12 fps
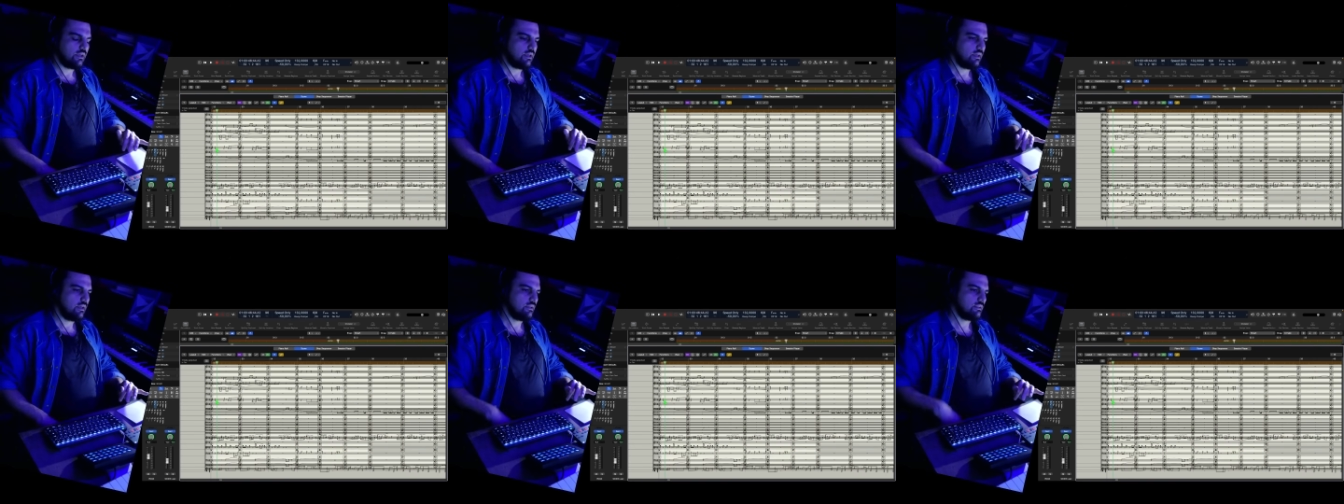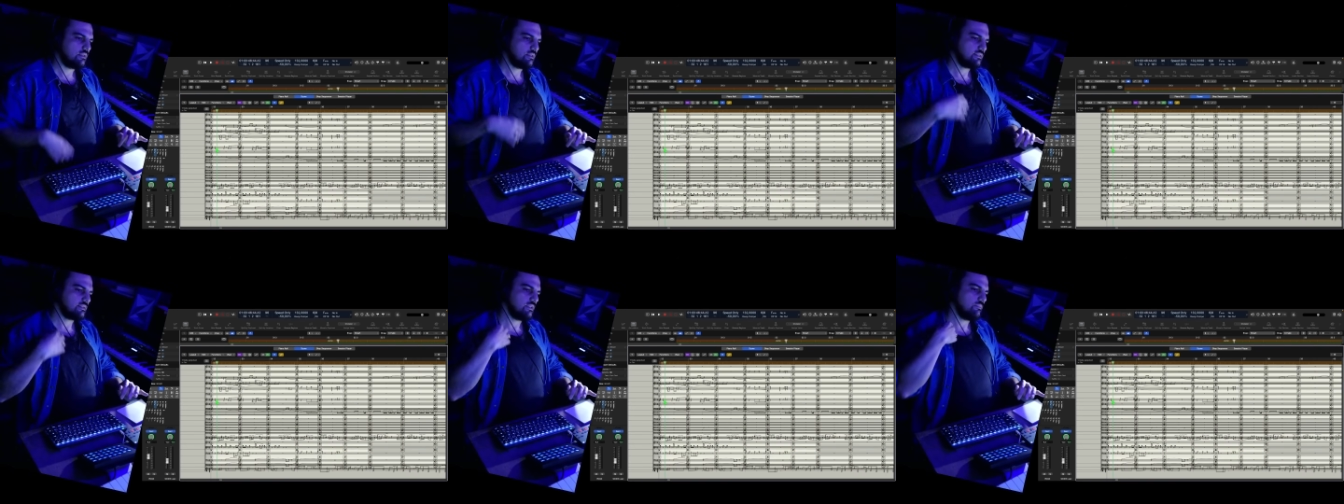and this
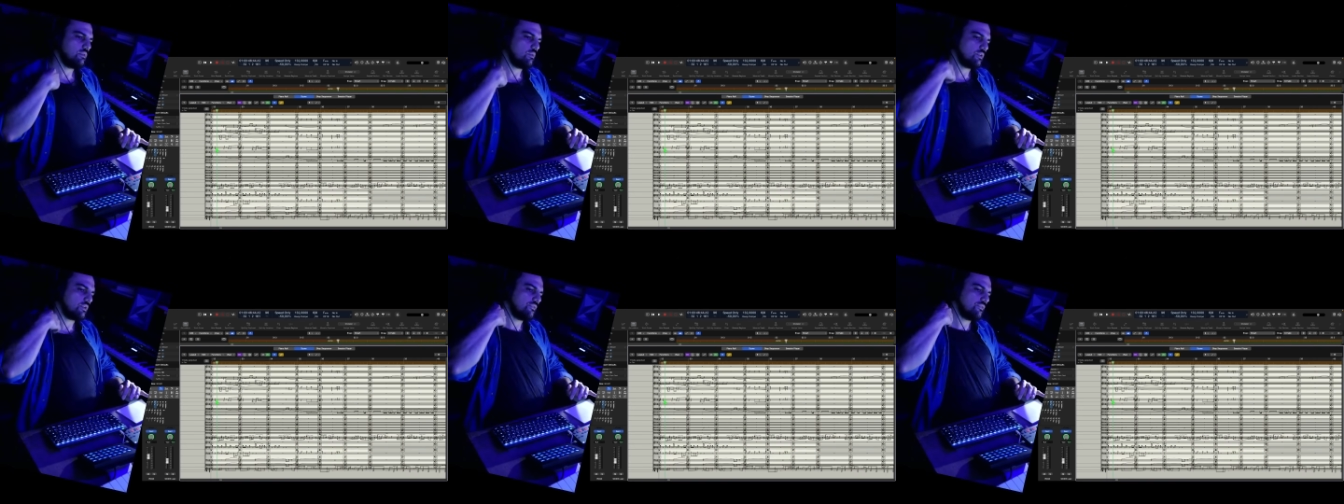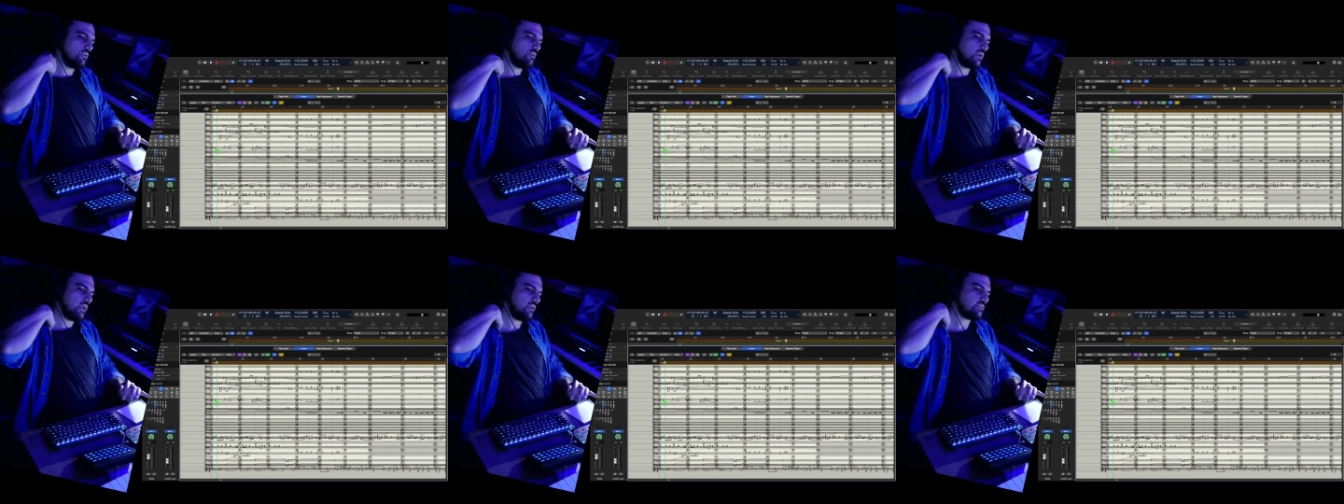simple workflow
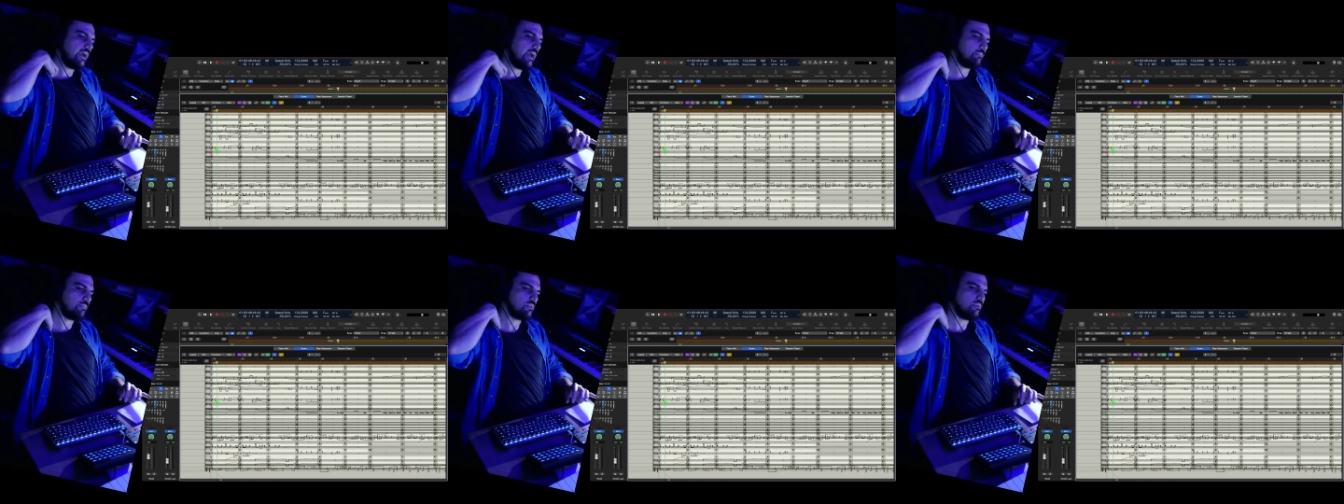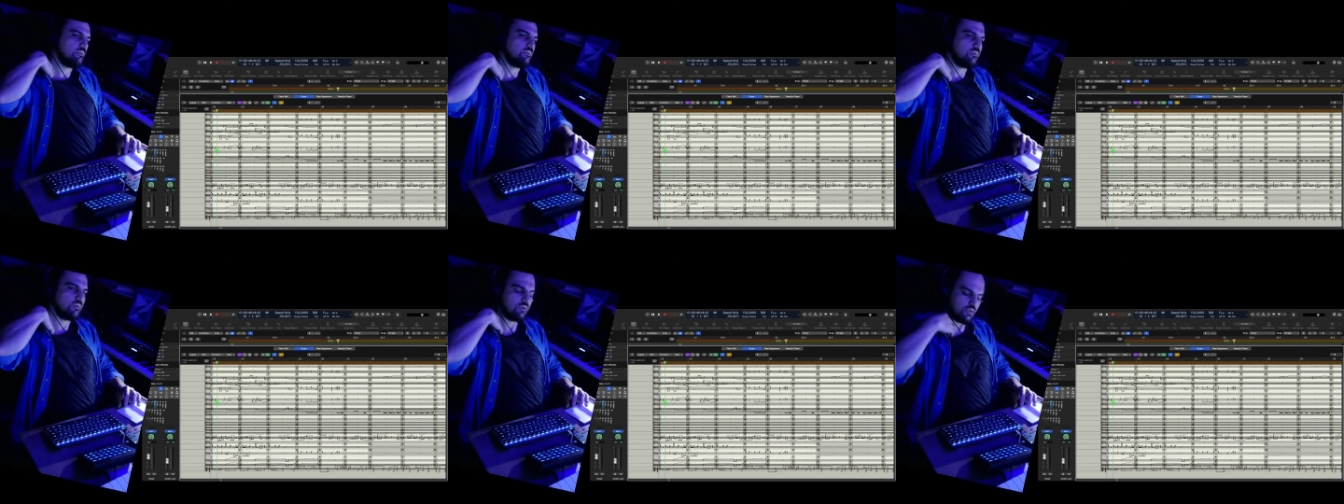can't happen.
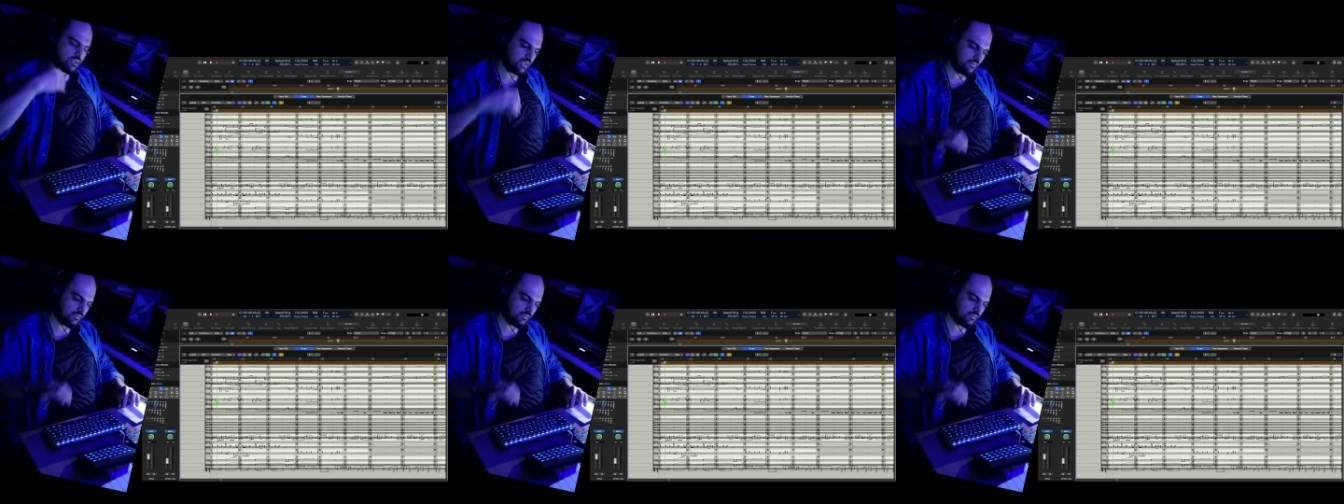Okay,